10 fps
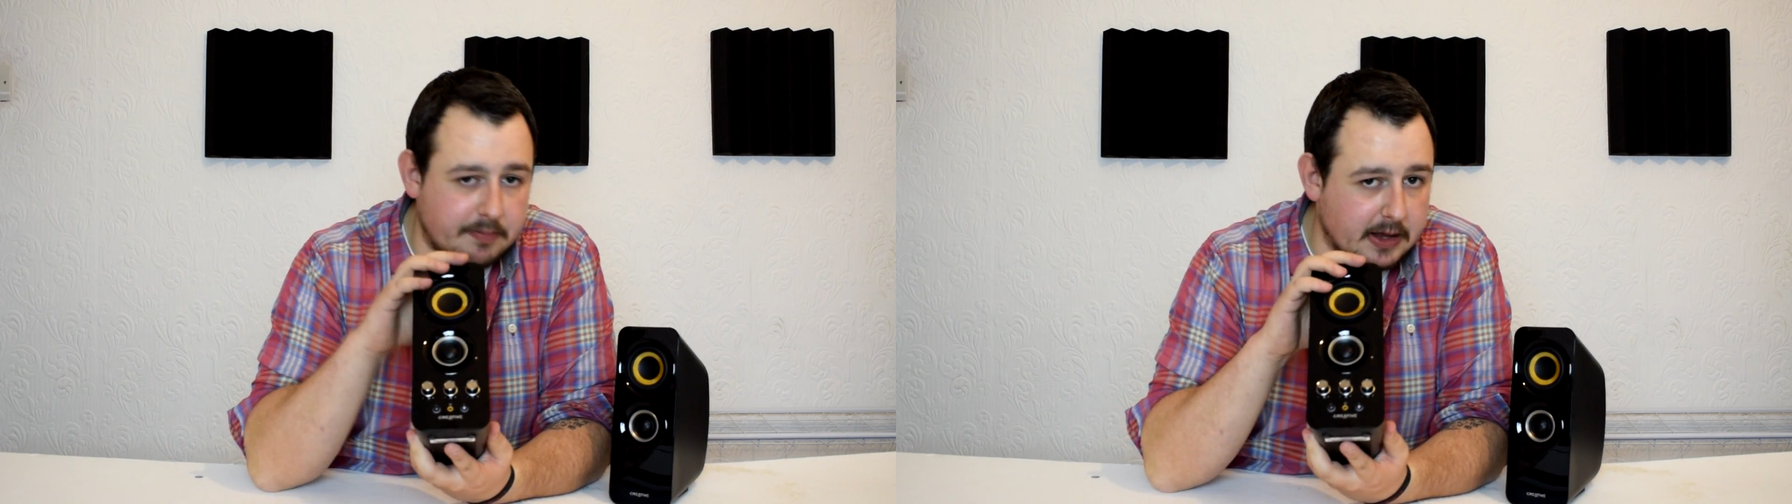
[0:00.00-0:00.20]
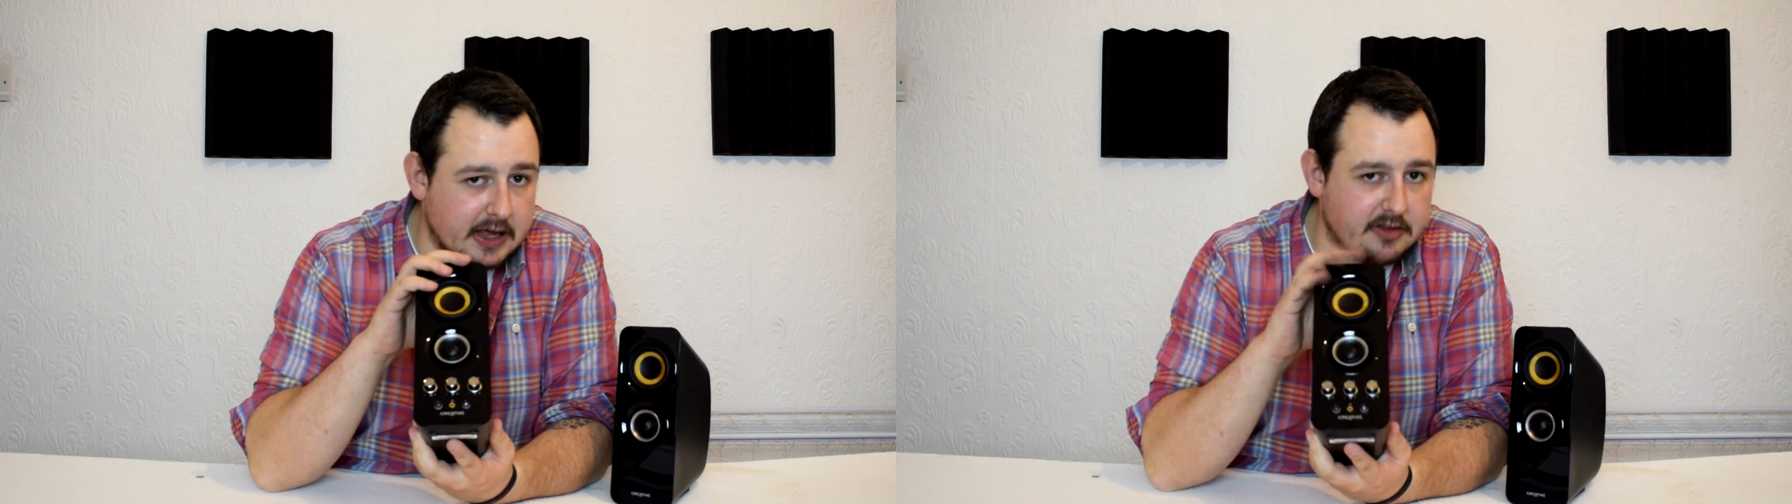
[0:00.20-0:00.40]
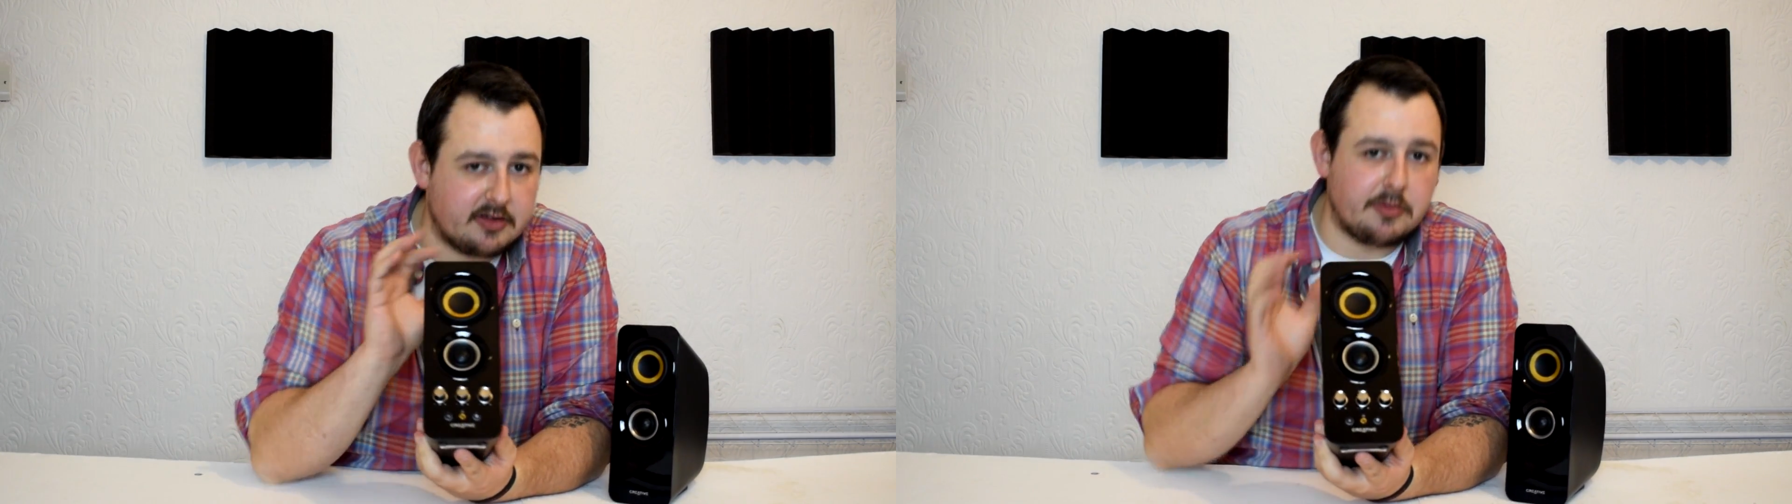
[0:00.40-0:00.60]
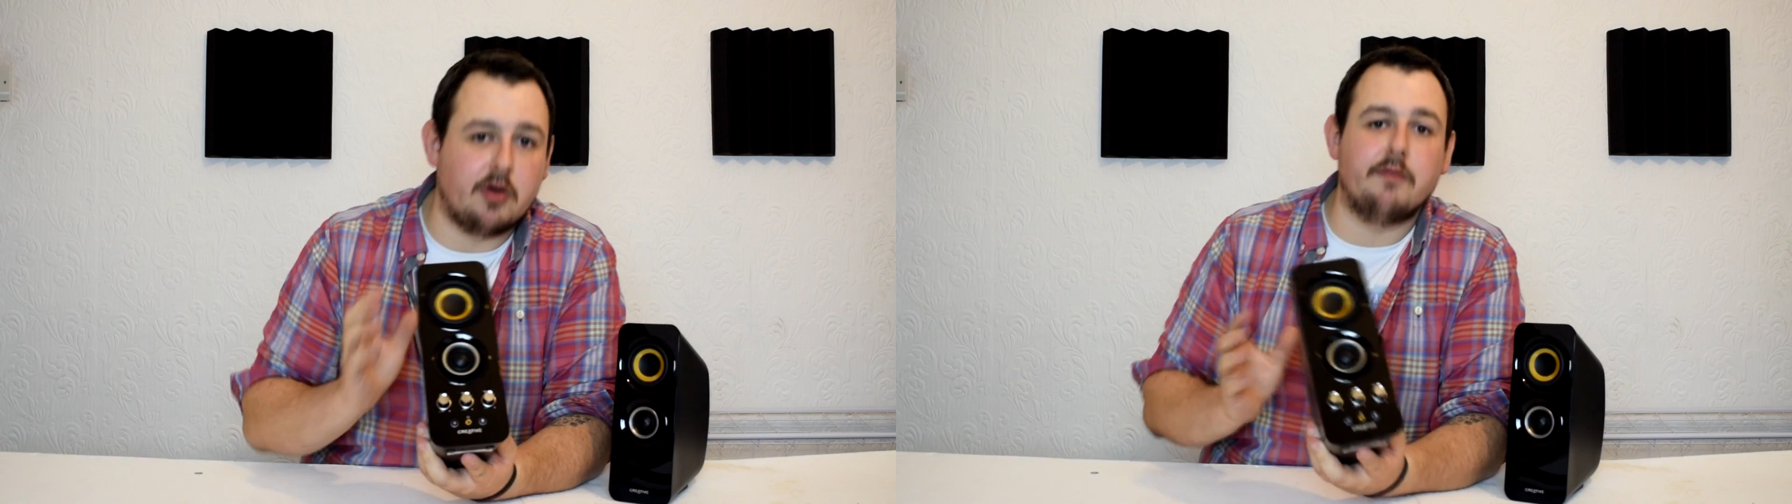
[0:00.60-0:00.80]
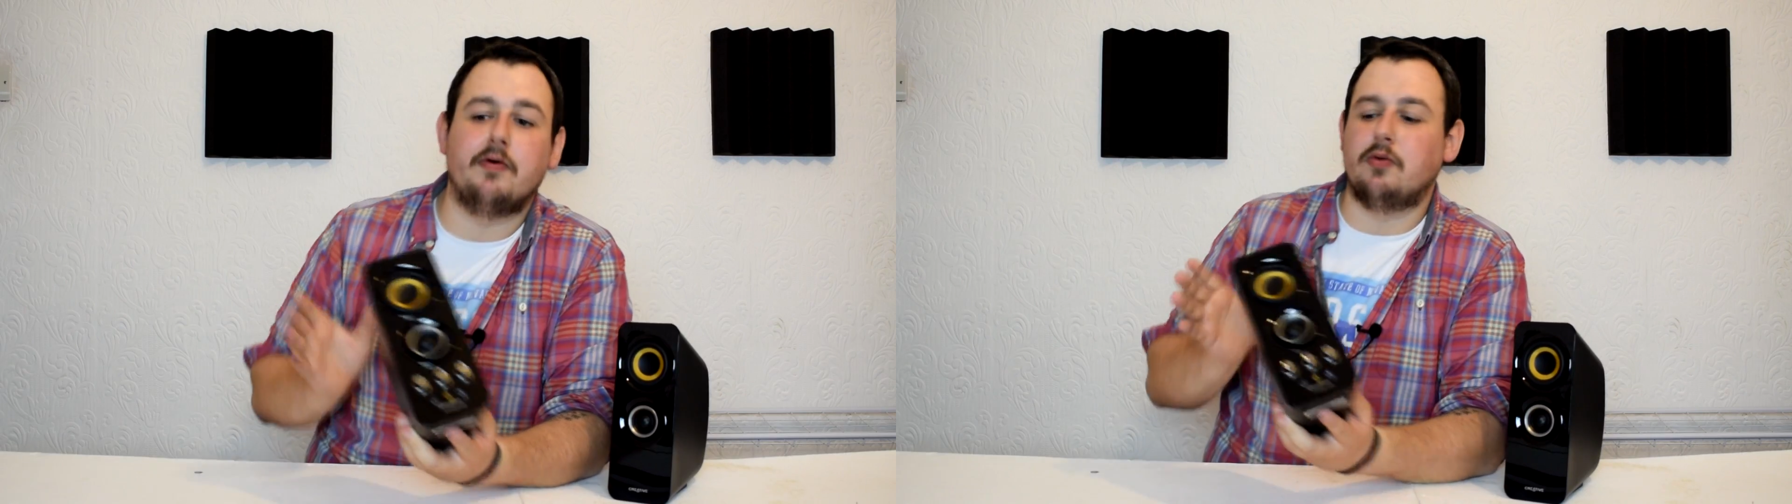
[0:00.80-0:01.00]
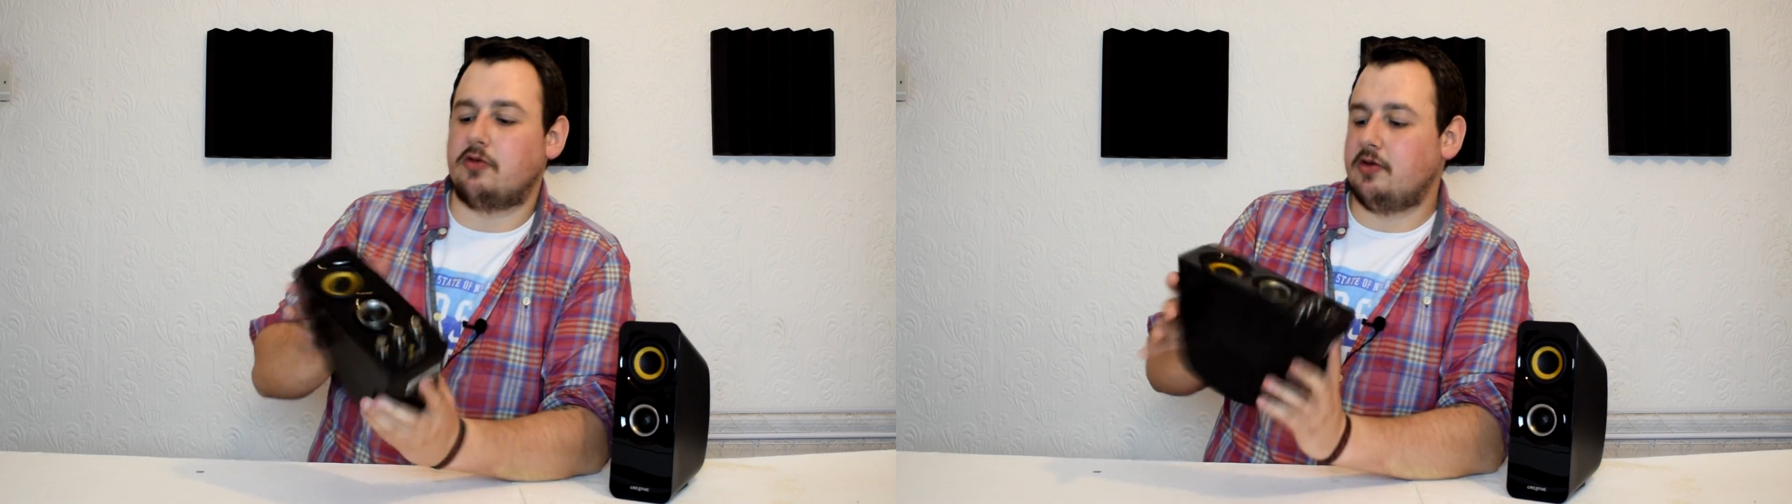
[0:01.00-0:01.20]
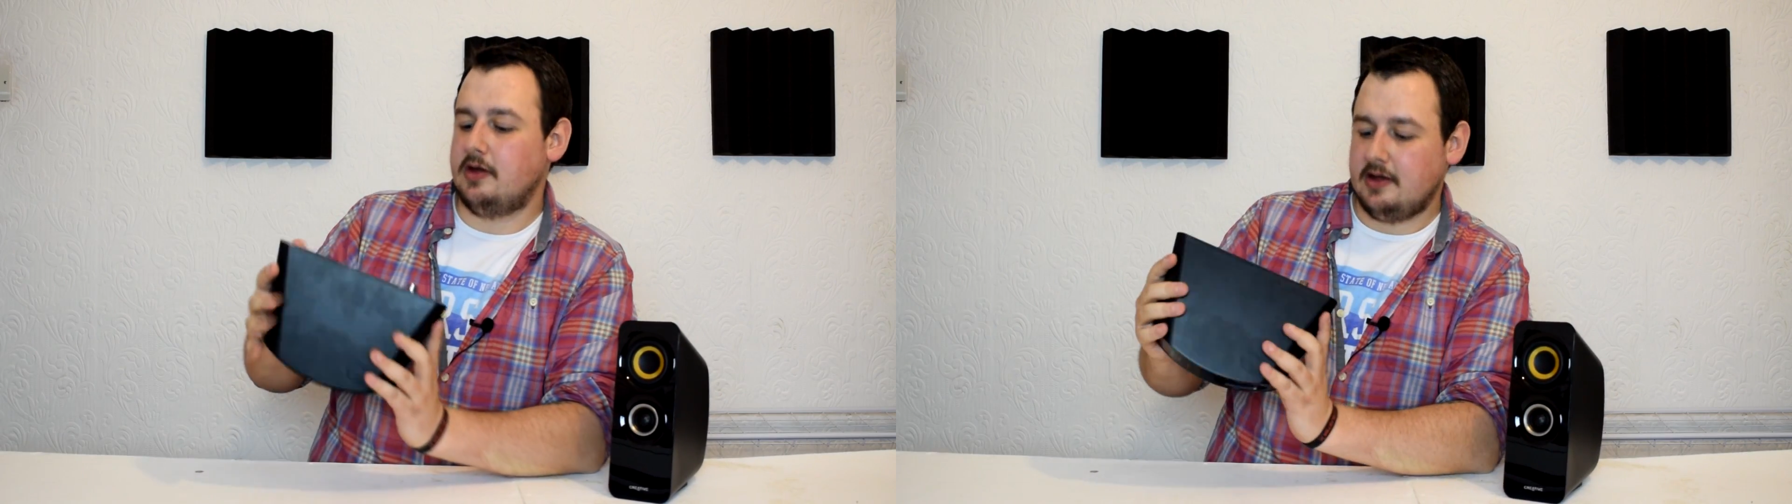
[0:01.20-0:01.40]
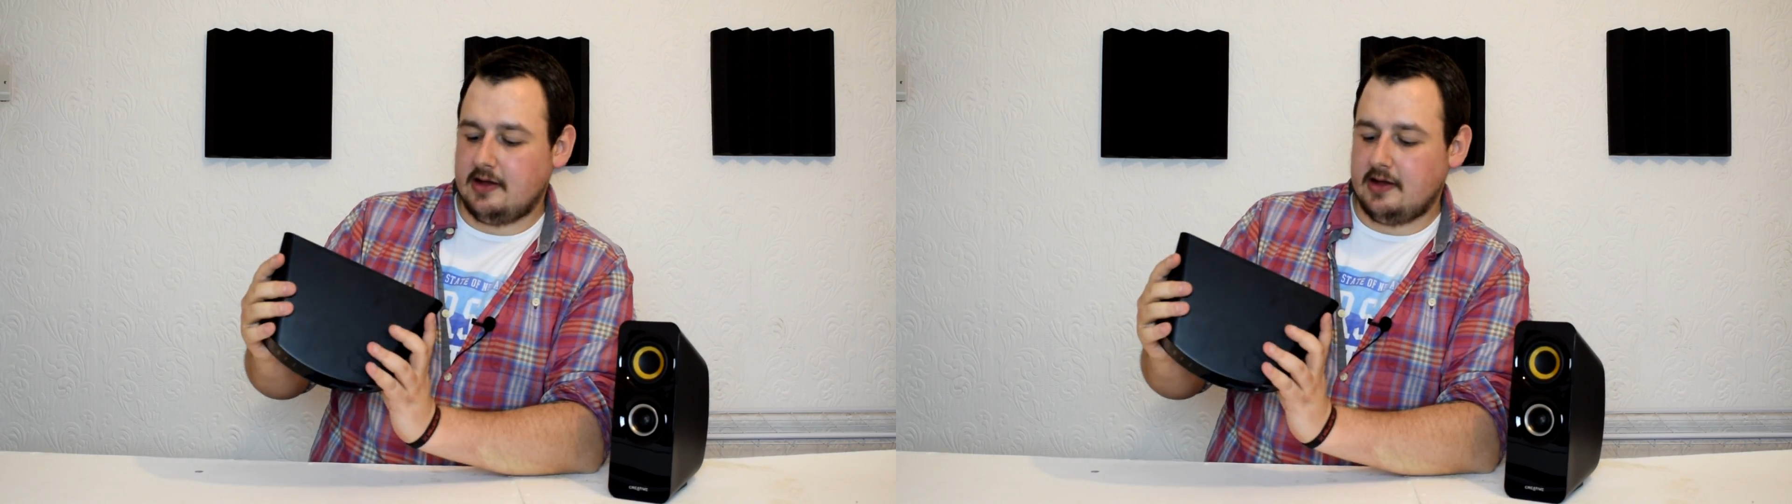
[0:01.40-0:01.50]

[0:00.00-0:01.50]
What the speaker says: to plug in some earphones.